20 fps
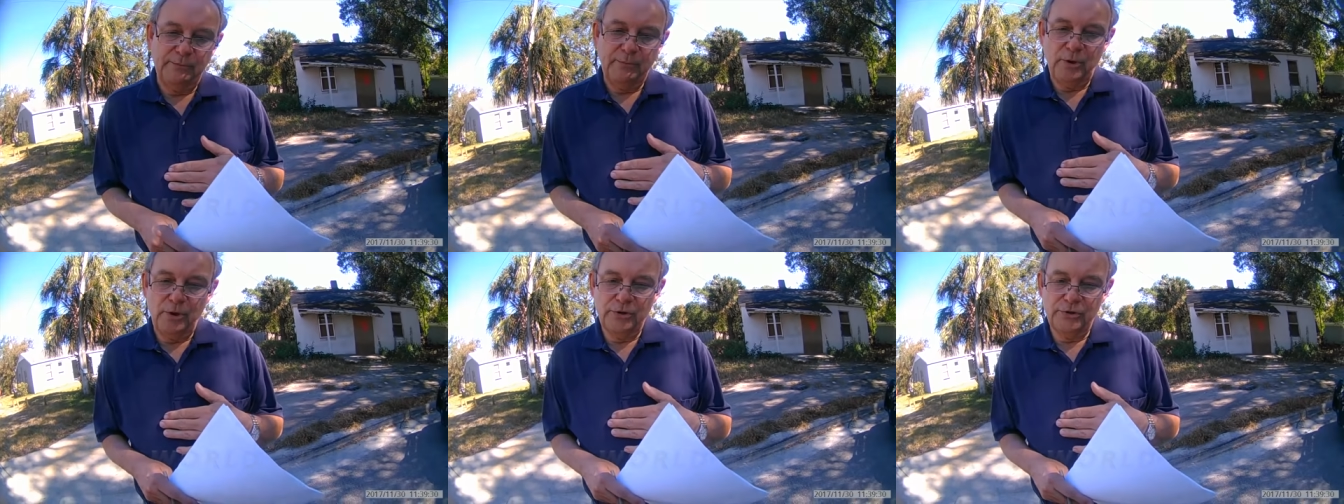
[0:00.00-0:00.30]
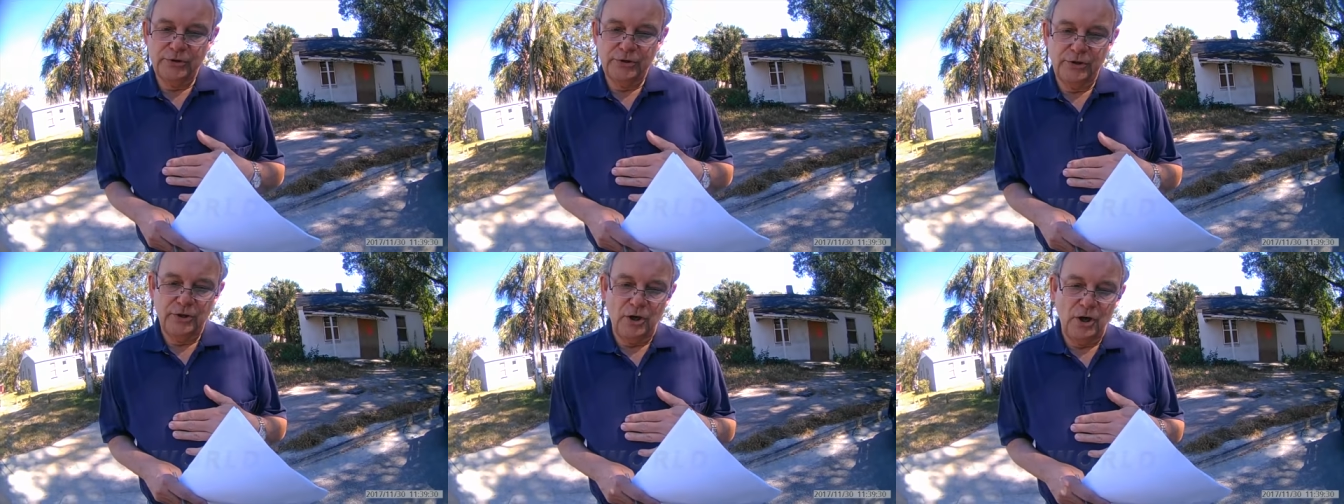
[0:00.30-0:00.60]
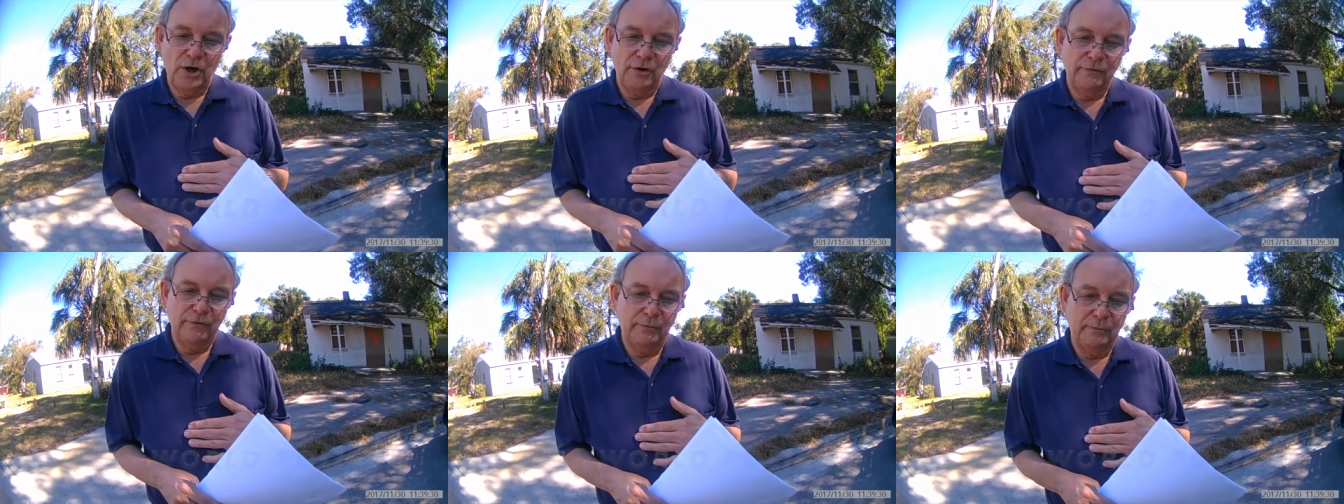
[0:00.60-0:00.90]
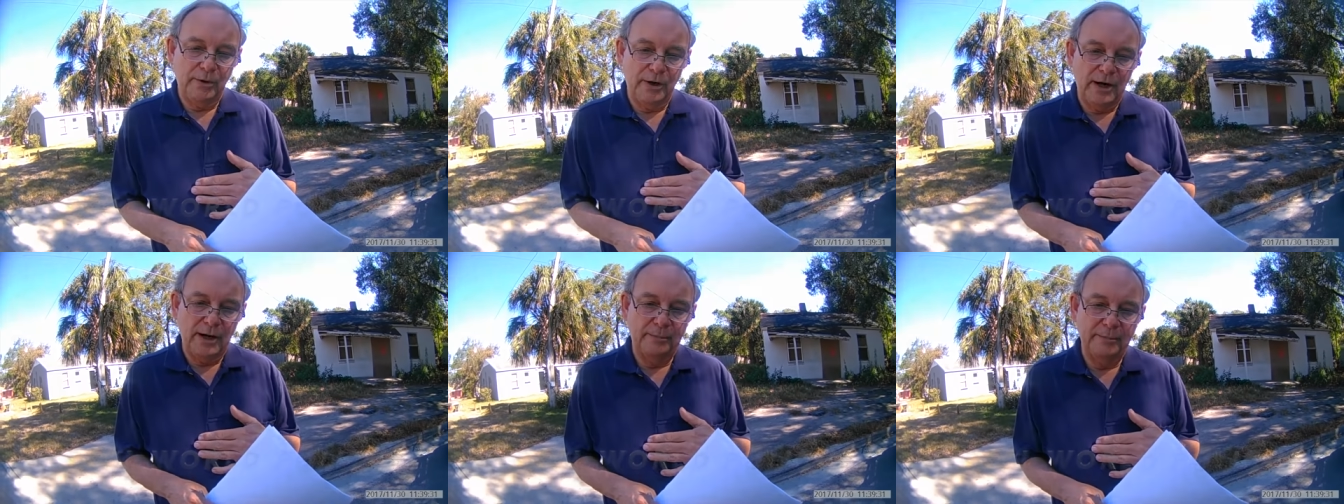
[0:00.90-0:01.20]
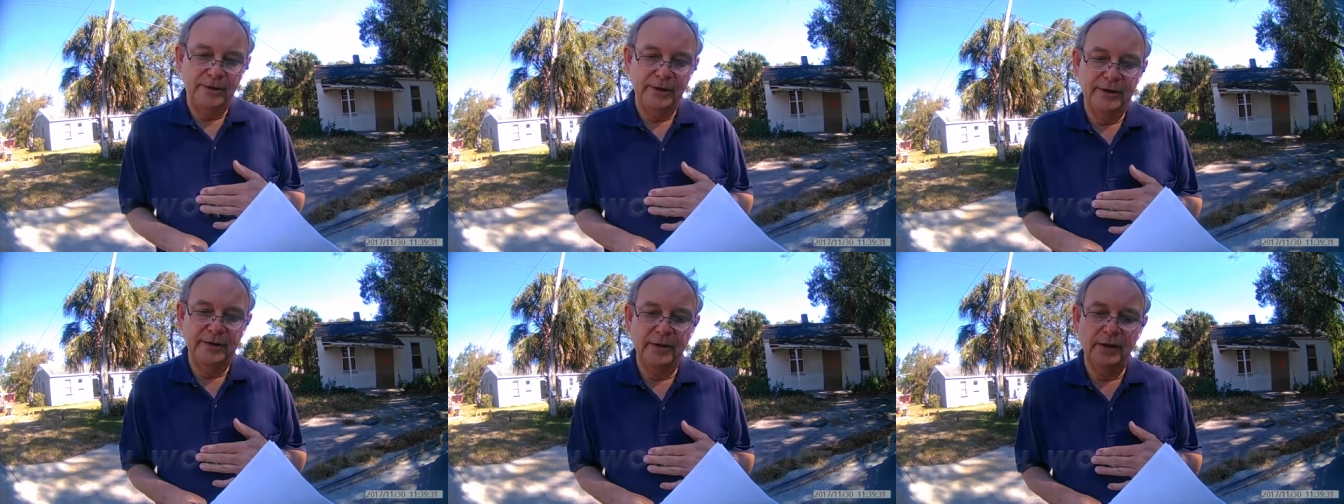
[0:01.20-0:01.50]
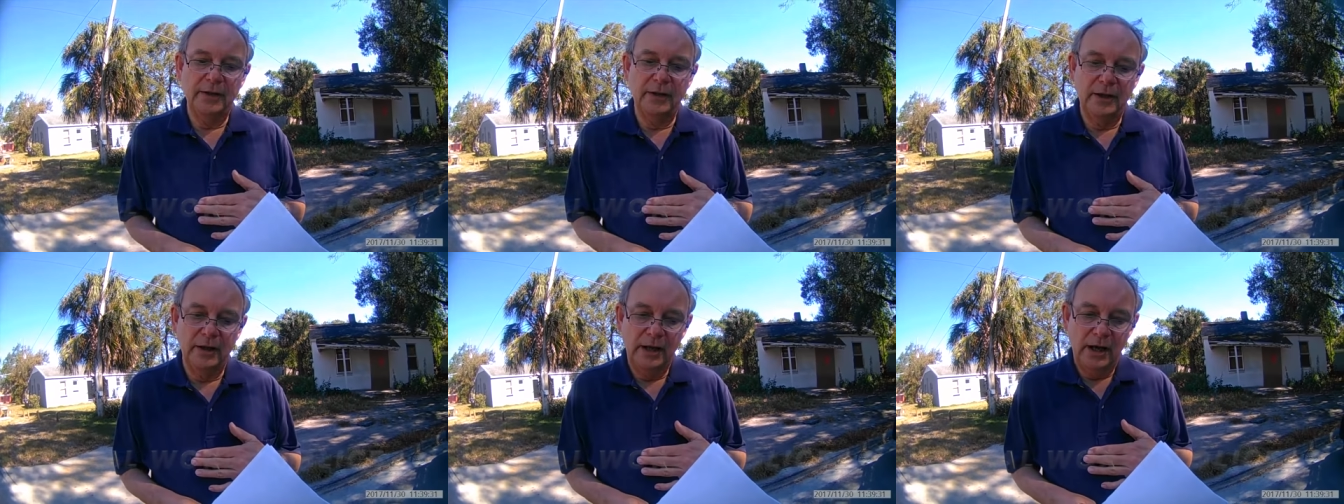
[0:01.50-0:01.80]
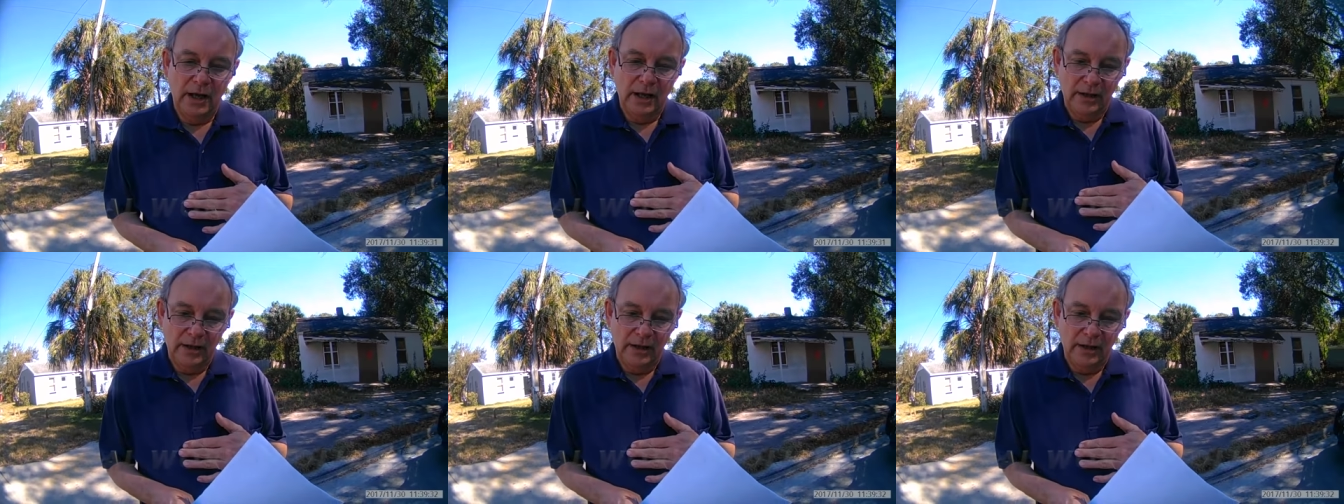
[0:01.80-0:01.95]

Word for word: a person off who was on your property.